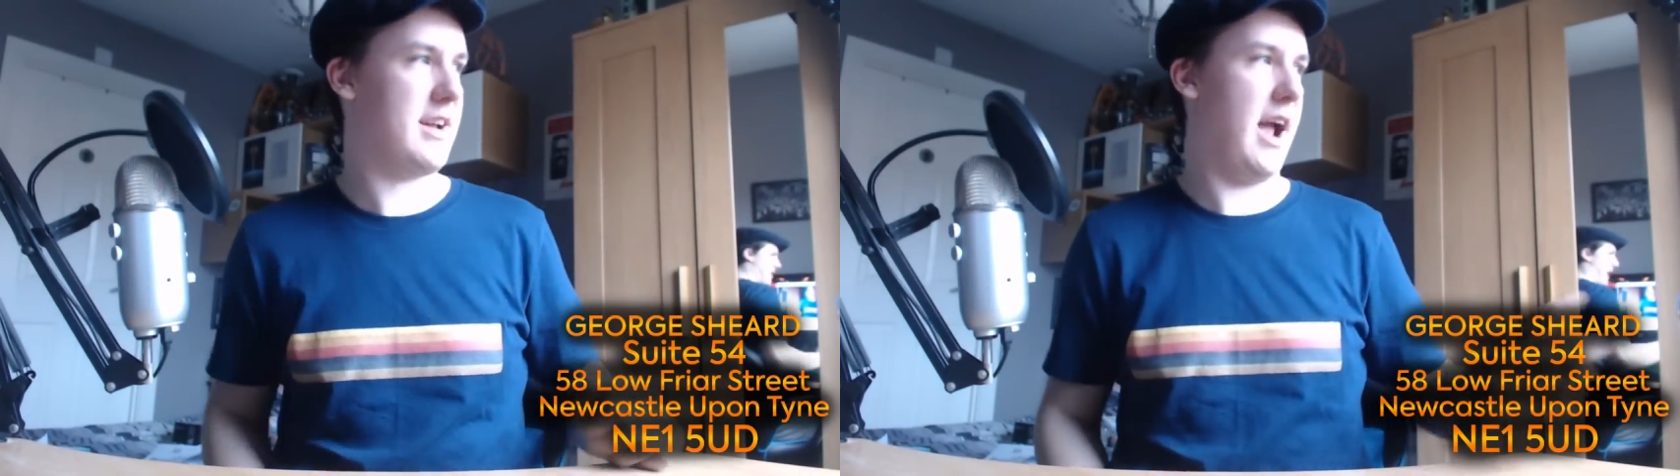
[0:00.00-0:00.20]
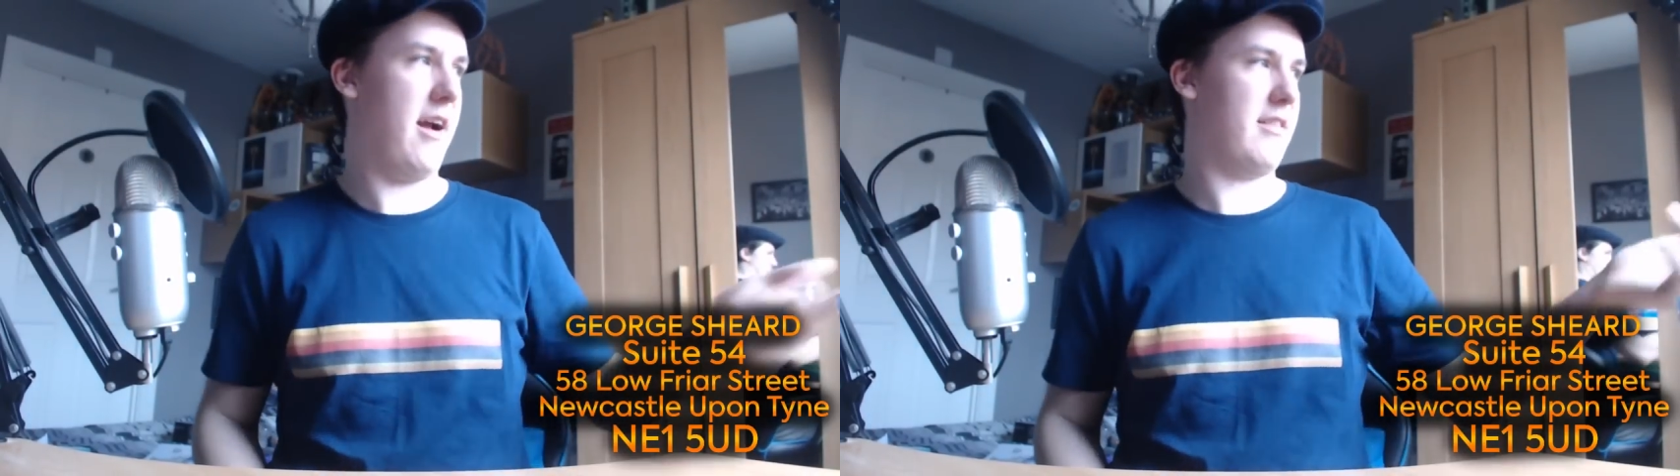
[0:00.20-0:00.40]

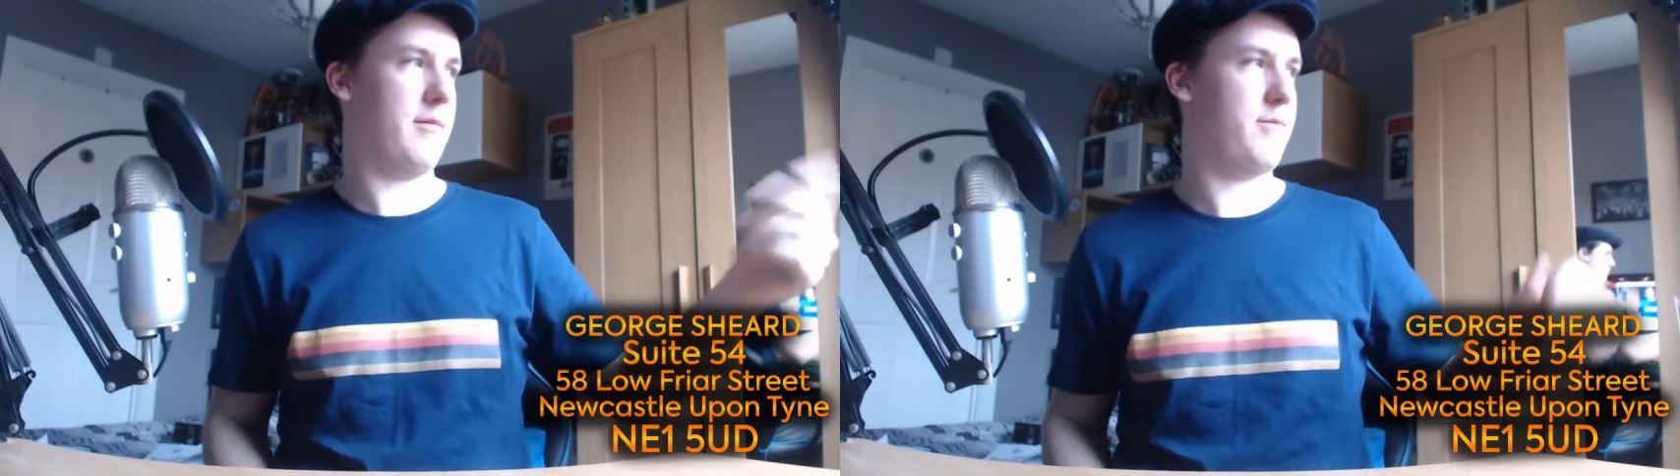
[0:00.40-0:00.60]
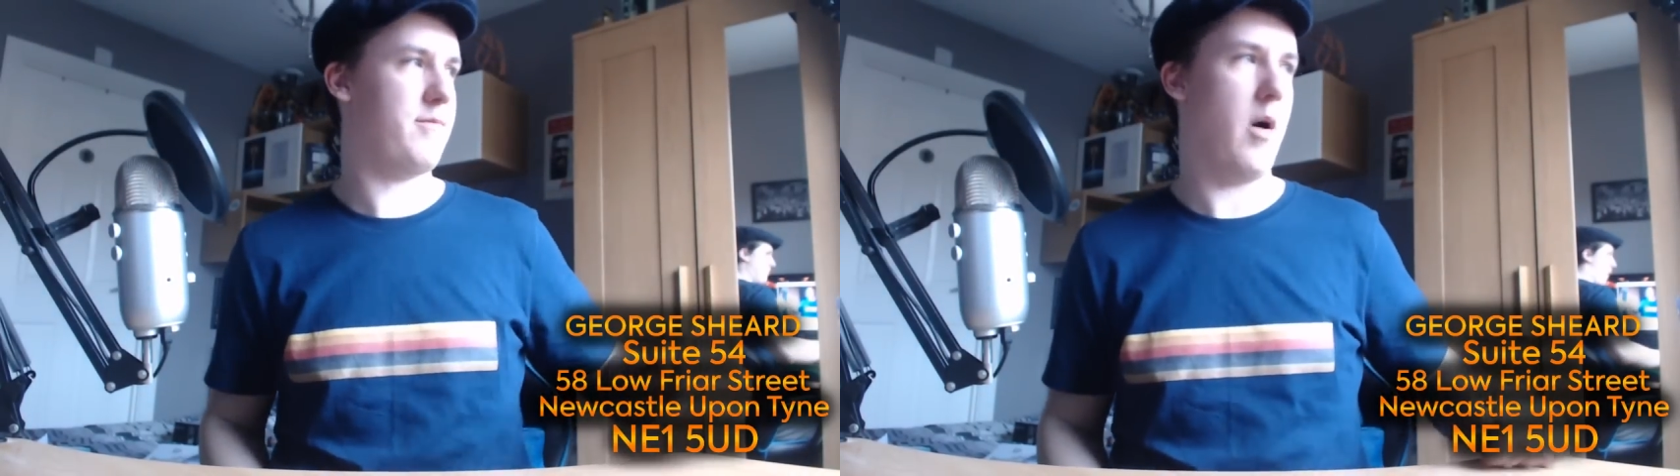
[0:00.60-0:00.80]

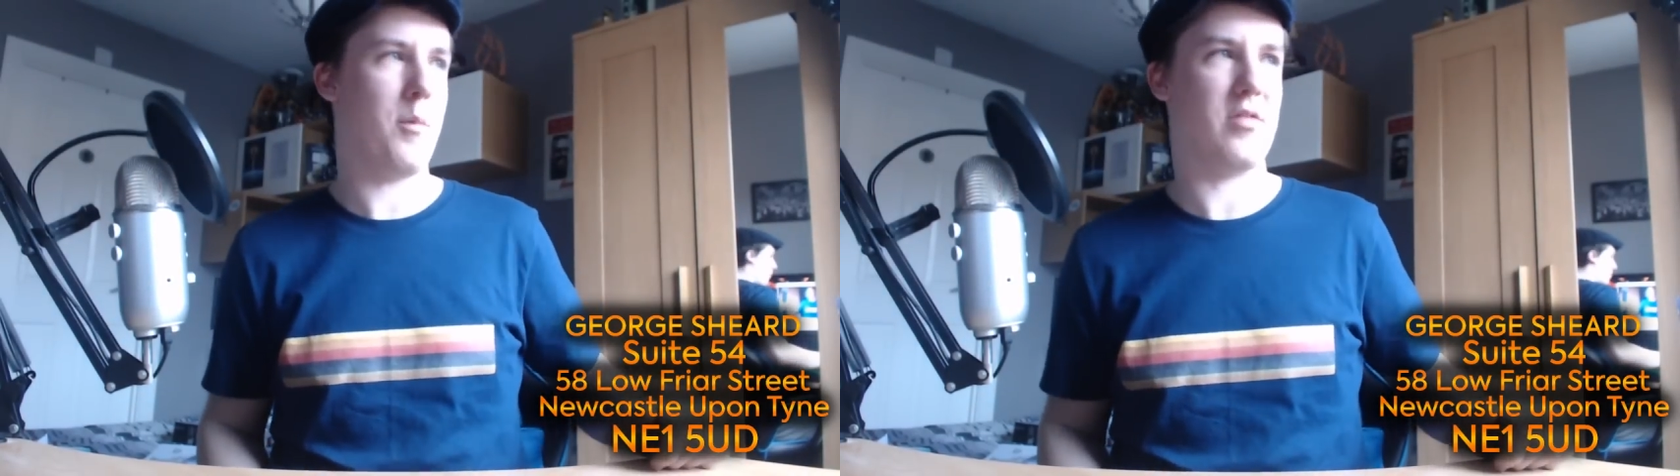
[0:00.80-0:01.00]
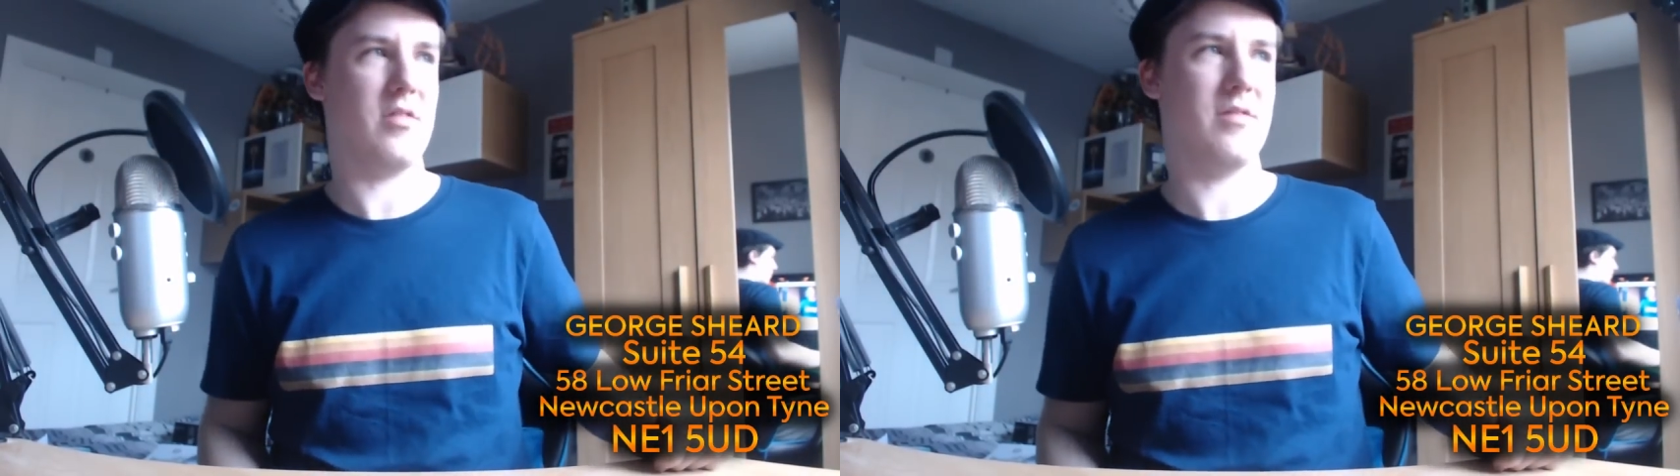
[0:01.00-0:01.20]
character
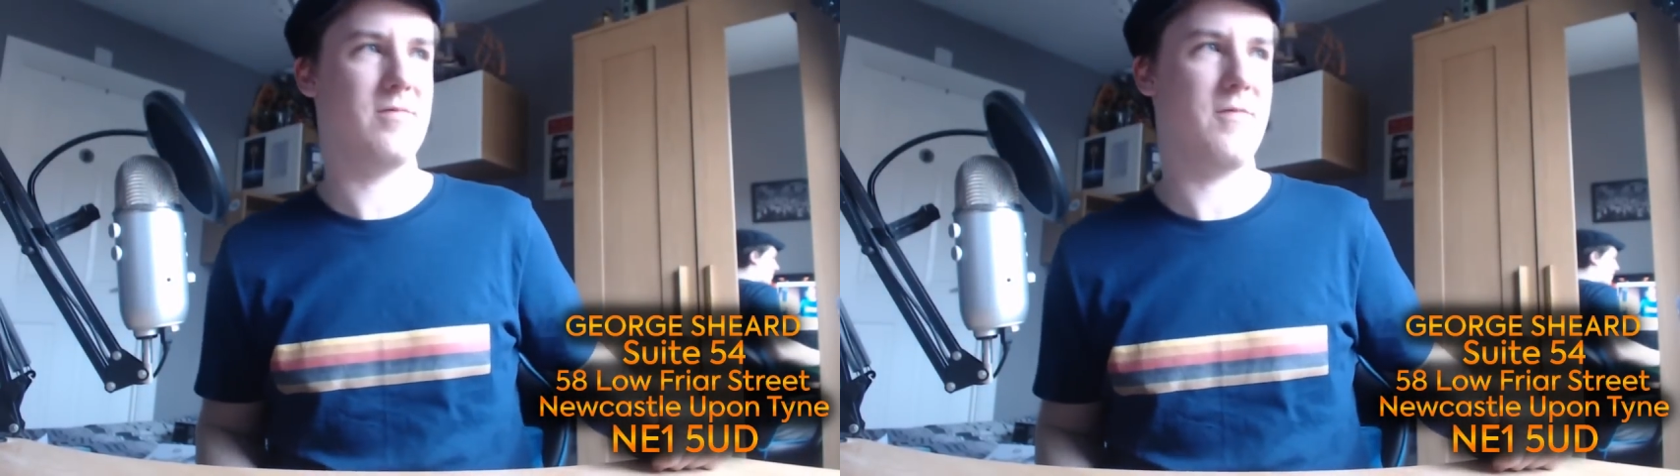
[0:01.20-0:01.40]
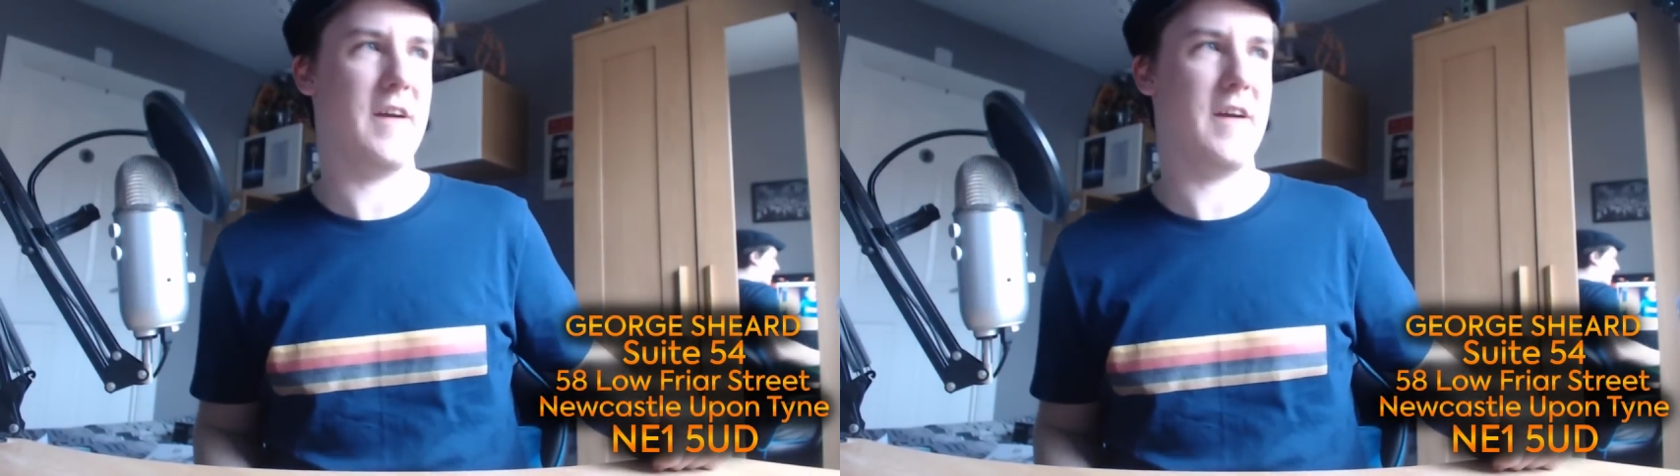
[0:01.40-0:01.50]
options,